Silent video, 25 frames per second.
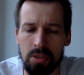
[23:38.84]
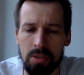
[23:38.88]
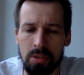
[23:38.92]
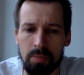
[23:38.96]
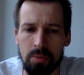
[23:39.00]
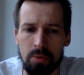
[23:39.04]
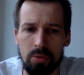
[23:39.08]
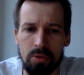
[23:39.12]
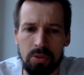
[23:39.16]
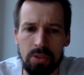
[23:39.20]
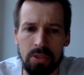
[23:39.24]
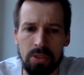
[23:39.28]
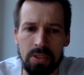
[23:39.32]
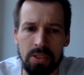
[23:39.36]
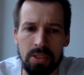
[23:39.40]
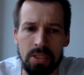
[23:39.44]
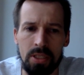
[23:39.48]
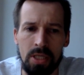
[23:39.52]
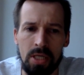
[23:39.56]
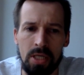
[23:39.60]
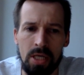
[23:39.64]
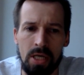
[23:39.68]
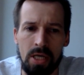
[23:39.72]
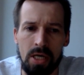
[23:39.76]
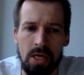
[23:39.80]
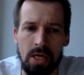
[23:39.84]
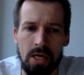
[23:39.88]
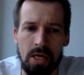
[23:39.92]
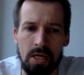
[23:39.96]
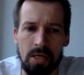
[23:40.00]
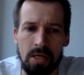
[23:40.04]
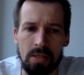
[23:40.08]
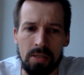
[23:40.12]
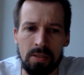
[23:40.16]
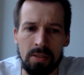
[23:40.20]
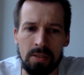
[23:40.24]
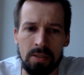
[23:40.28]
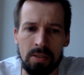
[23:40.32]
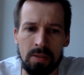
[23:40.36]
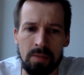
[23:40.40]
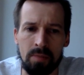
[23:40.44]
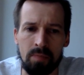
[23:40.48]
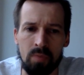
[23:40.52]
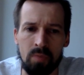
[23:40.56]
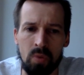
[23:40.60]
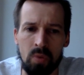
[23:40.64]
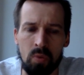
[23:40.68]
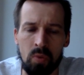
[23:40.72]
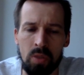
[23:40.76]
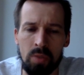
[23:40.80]
process, and
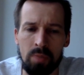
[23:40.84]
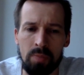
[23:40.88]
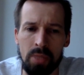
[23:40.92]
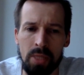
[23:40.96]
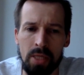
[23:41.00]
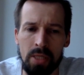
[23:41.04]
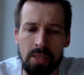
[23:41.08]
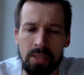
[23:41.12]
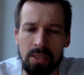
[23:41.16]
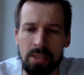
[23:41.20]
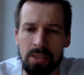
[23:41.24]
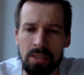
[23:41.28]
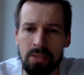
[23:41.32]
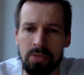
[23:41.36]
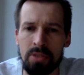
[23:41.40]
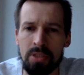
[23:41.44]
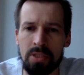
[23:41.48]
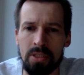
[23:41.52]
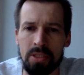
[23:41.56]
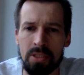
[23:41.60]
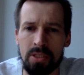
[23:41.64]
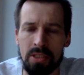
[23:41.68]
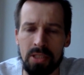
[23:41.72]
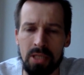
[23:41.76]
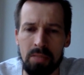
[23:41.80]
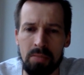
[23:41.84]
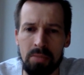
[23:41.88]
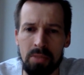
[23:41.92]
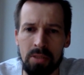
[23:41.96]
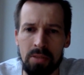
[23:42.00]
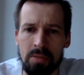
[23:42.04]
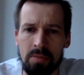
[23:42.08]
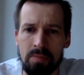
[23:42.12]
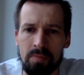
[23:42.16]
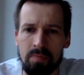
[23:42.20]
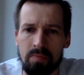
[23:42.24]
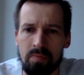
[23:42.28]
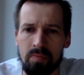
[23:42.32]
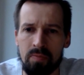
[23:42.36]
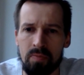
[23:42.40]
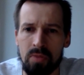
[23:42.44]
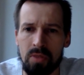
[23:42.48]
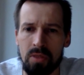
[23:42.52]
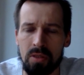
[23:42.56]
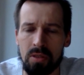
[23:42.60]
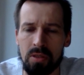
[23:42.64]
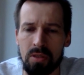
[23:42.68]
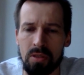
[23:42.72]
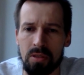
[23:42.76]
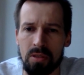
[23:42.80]
we plan increase this number
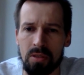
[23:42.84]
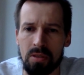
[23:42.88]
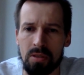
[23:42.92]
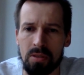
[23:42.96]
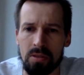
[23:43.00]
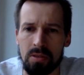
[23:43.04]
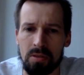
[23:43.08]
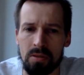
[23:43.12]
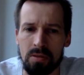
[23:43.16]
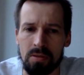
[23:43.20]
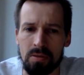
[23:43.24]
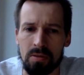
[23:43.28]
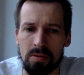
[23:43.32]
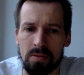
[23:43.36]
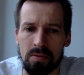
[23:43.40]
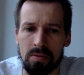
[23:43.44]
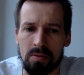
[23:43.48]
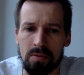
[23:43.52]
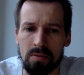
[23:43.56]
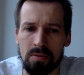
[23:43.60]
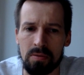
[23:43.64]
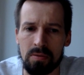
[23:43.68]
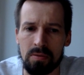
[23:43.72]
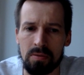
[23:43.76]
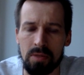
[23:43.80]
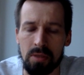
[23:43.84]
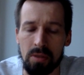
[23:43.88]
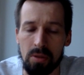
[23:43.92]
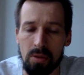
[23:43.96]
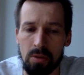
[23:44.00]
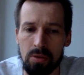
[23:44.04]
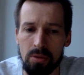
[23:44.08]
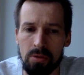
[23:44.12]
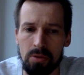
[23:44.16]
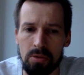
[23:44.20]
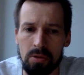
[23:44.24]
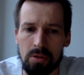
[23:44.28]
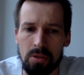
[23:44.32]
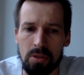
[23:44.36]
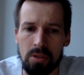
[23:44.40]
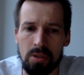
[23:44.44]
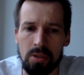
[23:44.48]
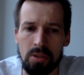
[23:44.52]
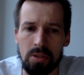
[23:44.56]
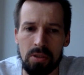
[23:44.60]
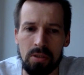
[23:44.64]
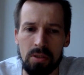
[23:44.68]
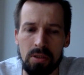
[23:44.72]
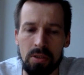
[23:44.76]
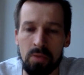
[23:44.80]
a lot
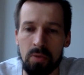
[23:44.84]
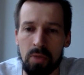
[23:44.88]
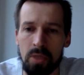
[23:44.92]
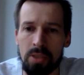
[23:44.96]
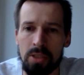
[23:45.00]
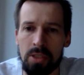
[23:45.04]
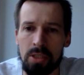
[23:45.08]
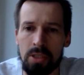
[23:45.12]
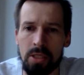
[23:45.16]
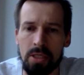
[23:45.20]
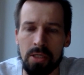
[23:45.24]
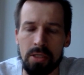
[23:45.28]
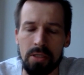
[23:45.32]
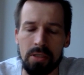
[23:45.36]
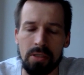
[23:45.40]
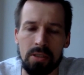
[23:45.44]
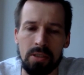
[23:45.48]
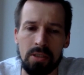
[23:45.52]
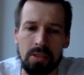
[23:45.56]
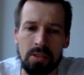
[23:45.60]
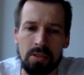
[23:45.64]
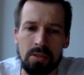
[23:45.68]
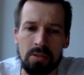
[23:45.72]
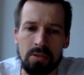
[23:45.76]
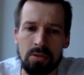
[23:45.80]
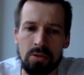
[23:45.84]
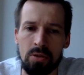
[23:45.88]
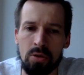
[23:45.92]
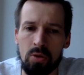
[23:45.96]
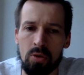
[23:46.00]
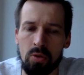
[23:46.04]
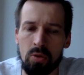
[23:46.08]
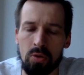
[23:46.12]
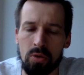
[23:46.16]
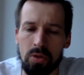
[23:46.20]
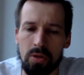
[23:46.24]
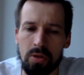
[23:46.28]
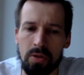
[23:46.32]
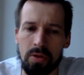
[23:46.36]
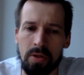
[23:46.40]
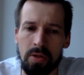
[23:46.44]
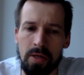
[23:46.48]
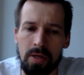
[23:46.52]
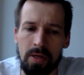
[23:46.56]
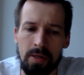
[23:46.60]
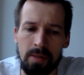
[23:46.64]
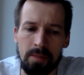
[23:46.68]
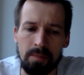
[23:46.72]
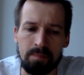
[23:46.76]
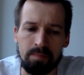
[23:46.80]
in 1 year. So
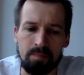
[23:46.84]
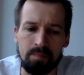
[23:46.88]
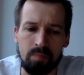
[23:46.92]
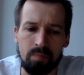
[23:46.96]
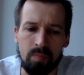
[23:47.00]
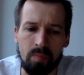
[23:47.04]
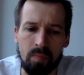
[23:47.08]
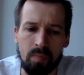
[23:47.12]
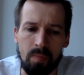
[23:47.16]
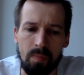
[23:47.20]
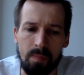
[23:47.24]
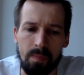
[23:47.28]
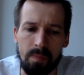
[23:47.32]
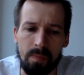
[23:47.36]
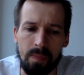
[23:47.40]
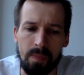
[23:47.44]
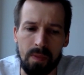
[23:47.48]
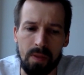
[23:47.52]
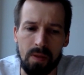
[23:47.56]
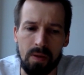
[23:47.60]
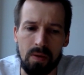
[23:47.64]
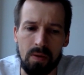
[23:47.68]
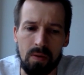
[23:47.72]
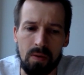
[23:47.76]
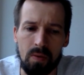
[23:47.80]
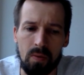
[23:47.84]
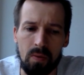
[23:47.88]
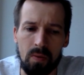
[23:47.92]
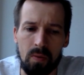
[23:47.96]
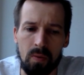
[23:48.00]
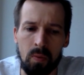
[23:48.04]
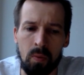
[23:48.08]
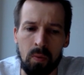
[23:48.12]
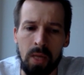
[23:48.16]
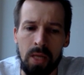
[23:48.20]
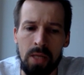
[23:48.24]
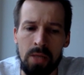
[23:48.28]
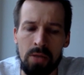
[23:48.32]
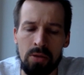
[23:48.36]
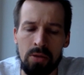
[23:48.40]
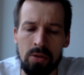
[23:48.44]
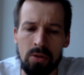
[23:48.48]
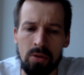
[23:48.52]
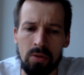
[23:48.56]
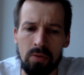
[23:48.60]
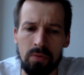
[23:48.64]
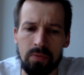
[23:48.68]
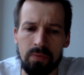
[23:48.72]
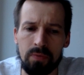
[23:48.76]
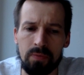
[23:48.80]
the value
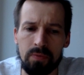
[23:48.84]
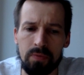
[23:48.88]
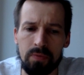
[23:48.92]
of